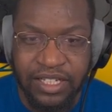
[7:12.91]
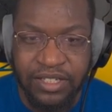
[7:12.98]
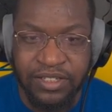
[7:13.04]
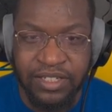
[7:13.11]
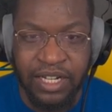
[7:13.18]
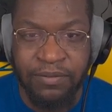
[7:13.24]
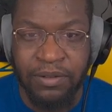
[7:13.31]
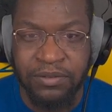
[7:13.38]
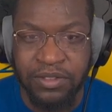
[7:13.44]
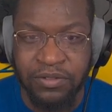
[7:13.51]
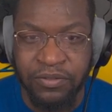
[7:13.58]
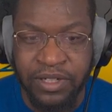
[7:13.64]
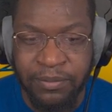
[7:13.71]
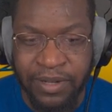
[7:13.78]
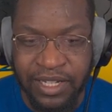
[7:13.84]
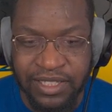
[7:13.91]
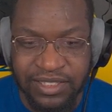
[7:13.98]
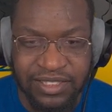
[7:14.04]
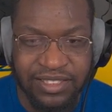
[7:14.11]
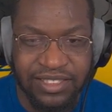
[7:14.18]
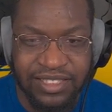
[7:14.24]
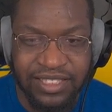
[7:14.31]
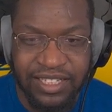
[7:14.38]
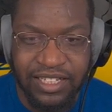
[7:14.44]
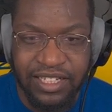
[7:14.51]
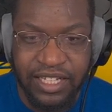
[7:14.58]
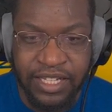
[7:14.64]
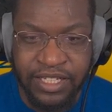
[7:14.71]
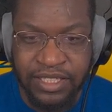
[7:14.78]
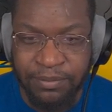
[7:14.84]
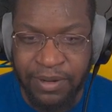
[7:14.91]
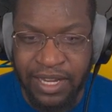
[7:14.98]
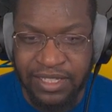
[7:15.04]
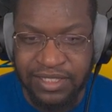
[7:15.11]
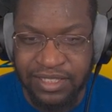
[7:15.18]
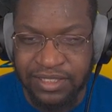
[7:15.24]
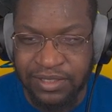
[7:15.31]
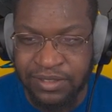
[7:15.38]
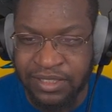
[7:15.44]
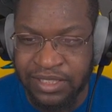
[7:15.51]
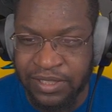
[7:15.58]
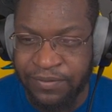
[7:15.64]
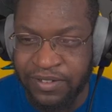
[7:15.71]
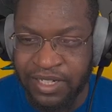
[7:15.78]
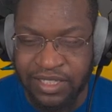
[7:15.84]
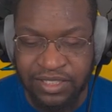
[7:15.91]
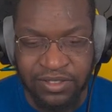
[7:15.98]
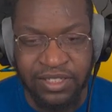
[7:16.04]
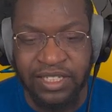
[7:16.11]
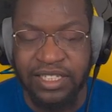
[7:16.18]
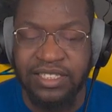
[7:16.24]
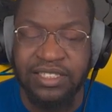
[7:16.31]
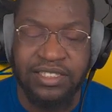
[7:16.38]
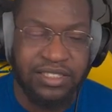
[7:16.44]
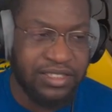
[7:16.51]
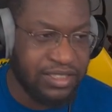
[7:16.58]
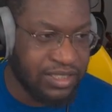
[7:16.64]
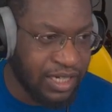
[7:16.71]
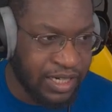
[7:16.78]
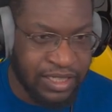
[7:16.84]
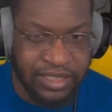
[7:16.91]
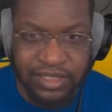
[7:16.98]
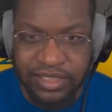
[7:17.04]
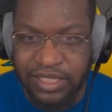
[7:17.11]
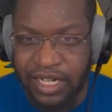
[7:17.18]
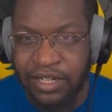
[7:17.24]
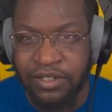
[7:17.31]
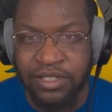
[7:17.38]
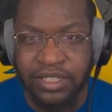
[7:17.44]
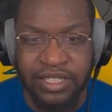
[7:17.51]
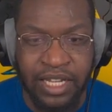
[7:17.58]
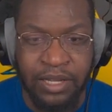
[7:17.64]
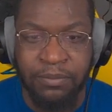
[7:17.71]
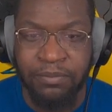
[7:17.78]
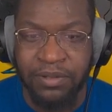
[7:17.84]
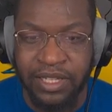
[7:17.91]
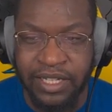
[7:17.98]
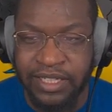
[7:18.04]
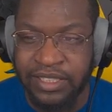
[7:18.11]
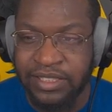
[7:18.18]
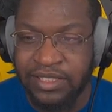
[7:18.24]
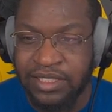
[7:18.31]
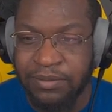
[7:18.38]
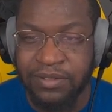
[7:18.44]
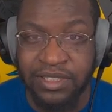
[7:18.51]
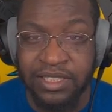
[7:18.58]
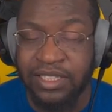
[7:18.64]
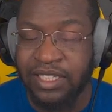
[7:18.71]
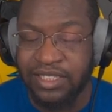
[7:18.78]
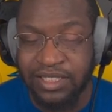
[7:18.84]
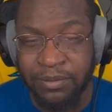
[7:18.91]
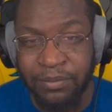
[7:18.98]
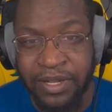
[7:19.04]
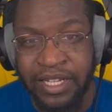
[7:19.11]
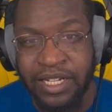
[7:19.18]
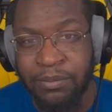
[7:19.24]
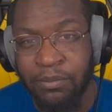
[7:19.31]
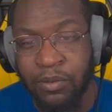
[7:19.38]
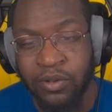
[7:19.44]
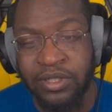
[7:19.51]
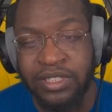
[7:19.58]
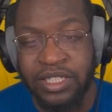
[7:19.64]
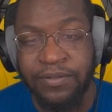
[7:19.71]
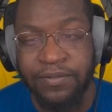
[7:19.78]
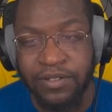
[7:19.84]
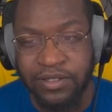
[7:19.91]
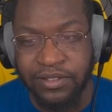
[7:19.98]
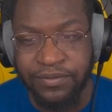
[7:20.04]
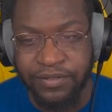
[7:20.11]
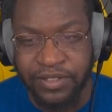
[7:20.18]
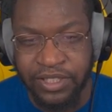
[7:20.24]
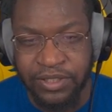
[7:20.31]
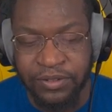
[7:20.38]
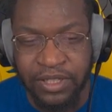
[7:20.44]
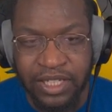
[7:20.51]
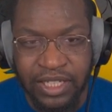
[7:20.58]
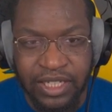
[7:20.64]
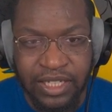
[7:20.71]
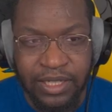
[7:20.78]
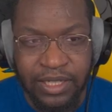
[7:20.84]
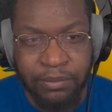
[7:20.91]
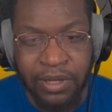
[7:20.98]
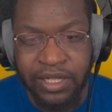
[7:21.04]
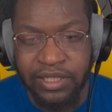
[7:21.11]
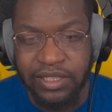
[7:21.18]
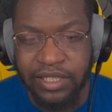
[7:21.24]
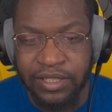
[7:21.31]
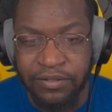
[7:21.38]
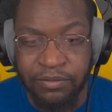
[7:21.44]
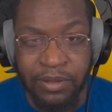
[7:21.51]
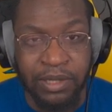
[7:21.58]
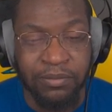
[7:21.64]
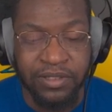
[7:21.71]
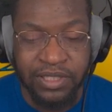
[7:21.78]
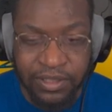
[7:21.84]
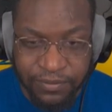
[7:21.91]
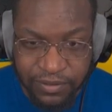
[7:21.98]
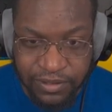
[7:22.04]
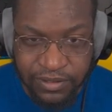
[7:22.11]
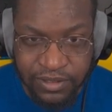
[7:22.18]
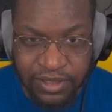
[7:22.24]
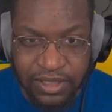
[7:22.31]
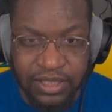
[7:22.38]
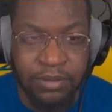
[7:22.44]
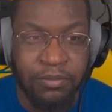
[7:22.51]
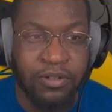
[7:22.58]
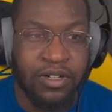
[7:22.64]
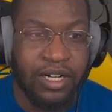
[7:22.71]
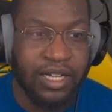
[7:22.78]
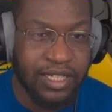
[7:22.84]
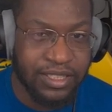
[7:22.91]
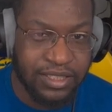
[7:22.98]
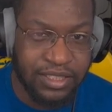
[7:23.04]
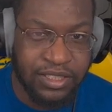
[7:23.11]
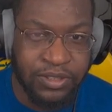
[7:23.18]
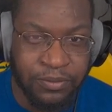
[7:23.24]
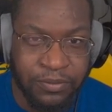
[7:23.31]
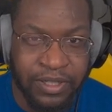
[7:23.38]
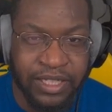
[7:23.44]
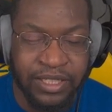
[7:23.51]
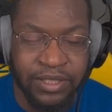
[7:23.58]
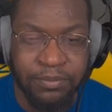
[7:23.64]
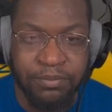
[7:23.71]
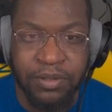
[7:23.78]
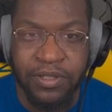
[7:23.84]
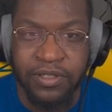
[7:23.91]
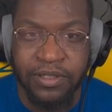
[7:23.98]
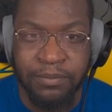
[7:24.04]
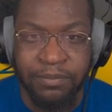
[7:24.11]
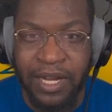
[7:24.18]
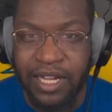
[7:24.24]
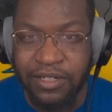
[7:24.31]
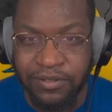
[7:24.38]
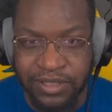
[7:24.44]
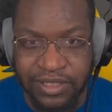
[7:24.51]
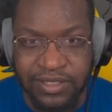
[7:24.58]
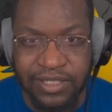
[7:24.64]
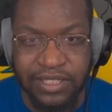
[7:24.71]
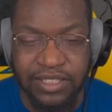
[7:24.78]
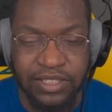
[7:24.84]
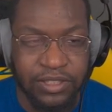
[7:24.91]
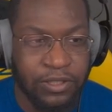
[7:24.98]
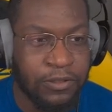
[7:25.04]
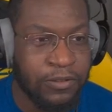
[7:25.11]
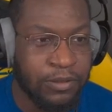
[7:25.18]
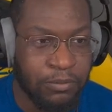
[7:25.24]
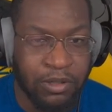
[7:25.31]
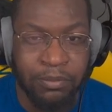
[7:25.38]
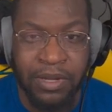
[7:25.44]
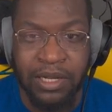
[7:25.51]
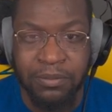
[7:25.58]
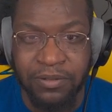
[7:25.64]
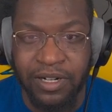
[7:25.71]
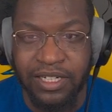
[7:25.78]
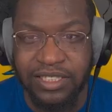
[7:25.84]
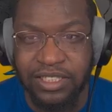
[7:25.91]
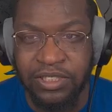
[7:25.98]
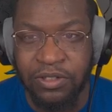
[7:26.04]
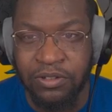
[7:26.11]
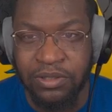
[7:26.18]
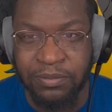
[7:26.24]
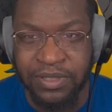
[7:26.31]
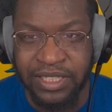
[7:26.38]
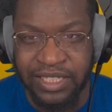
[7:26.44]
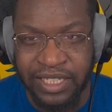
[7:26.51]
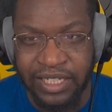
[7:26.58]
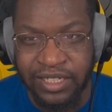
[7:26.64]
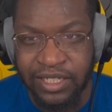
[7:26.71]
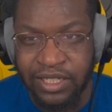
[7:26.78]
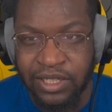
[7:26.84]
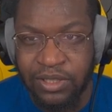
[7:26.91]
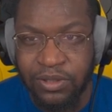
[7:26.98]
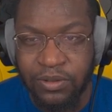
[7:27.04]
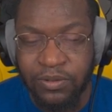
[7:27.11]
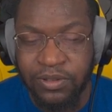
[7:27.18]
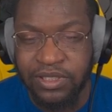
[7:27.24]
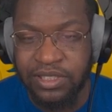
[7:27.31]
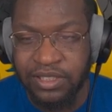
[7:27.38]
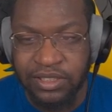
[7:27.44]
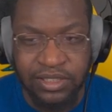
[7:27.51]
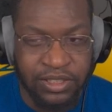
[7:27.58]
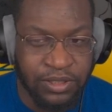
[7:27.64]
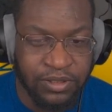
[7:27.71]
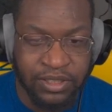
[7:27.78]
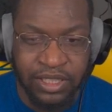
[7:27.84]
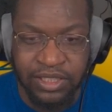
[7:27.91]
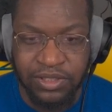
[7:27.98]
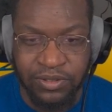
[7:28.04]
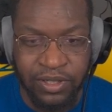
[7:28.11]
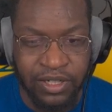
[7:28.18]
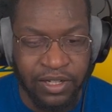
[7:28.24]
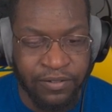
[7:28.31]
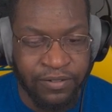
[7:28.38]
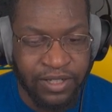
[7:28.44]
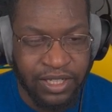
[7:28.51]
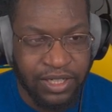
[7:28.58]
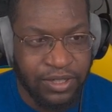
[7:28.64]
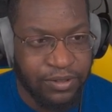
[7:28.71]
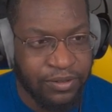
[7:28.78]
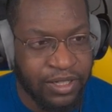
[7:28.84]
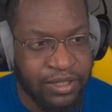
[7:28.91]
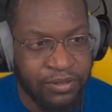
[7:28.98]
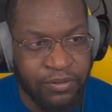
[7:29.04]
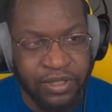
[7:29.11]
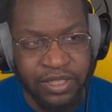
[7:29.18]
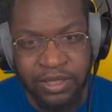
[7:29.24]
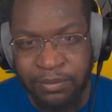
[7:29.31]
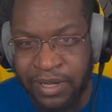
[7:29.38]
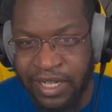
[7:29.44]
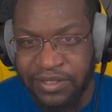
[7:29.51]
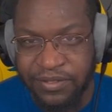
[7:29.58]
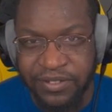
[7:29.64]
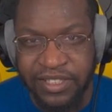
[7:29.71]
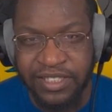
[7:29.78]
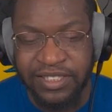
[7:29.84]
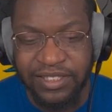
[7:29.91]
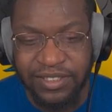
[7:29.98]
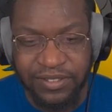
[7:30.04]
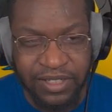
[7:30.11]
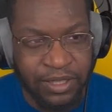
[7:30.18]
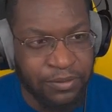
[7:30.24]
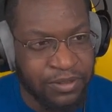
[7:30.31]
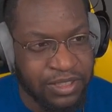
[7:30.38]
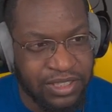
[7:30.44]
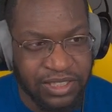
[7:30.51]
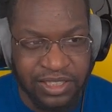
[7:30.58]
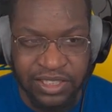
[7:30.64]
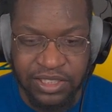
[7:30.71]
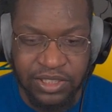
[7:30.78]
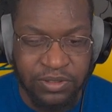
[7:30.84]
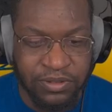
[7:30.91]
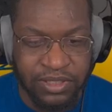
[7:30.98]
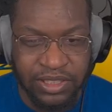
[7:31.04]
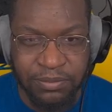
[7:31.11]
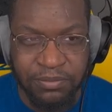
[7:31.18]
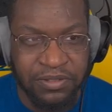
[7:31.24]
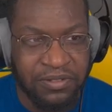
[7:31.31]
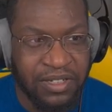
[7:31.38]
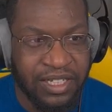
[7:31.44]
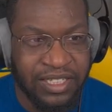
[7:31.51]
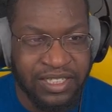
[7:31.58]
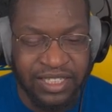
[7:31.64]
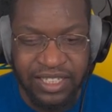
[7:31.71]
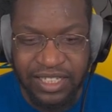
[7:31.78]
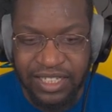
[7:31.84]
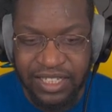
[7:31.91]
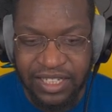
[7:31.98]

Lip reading: You can have up to 3 masks. Each mask does something different that's going to change how the game plays. Typically, like I said, making it more difficult for you. But if you make it more difficult, the more husk you win per battle and such. So the more metal progression you ultimately get, which is, a nice trade-off. We're not going to run any masks for this, right? We're just going to do a simple run.